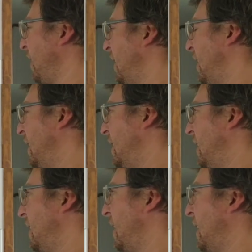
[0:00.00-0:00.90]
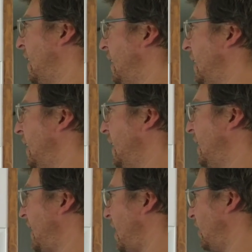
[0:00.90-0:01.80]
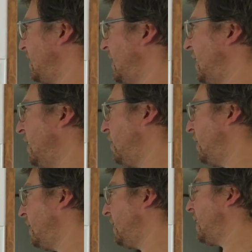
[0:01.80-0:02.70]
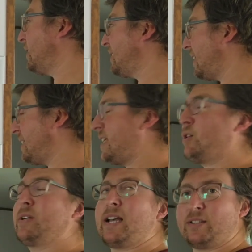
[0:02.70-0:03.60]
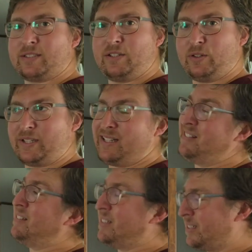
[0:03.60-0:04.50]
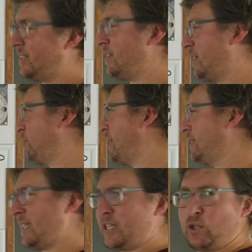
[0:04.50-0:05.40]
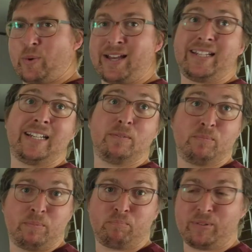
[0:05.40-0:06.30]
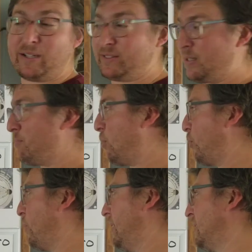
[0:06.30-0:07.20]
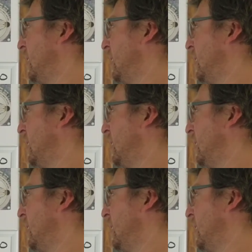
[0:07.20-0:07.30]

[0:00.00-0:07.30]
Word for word: Uh, and chalcedony, chalcedony or chalcedony, you can pronounce it either way. I tend to pronounce it both ways.